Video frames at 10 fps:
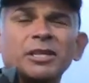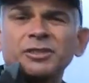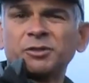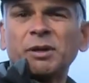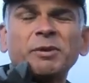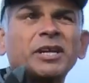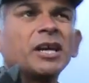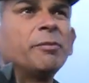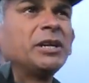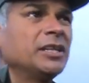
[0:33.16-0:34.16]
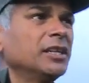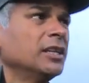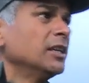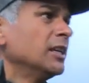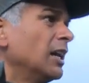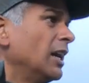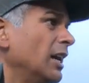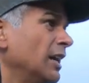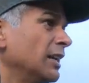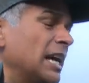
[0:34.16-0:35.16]
hunters might be coming.
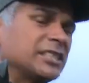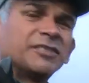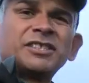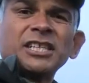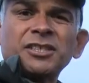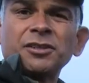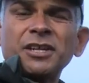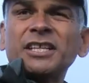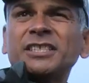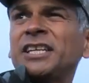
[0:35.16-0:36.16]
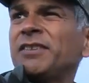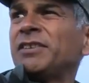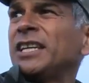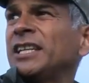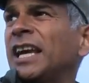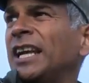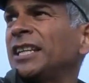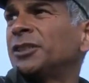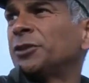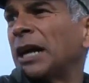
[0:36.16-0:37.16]
Uh, as of 6.30 this evening,
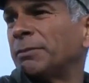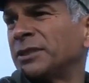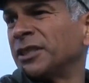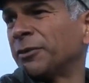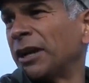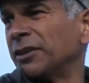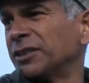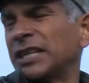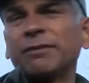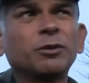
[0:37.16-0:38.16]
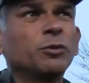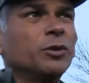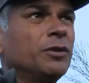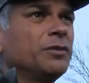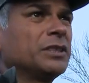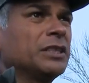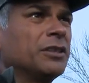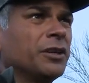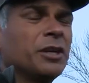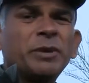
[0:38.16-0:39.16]
any traps in the ground set for wolves uh,
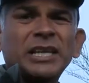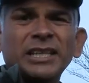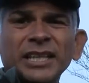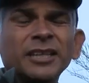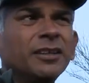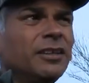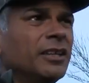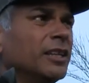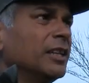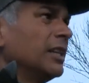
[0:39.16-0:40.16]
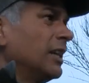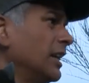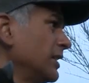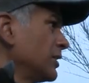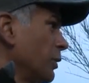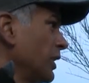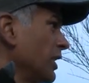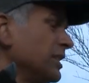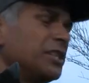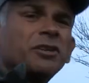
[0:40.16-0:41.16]
are going to be illegal. Uh, so we're going to
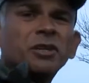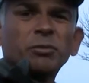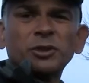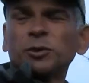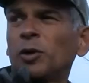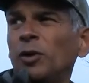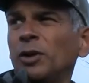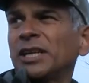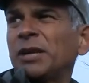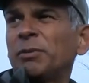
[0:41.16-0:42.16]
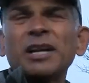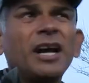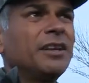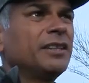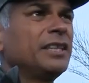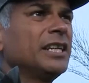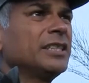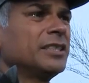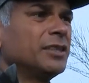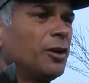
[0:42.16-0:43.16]
continue to patrol and keep an eye on
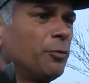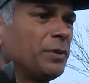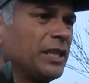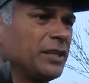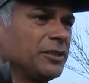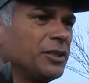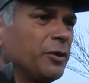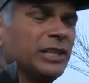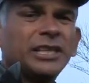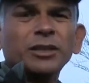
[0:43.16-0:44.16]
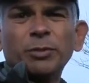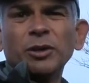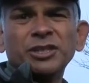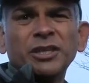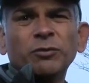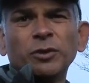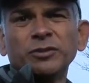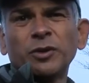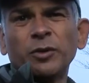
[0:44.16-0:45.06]
things and hope that there's no illegal poaching of wolves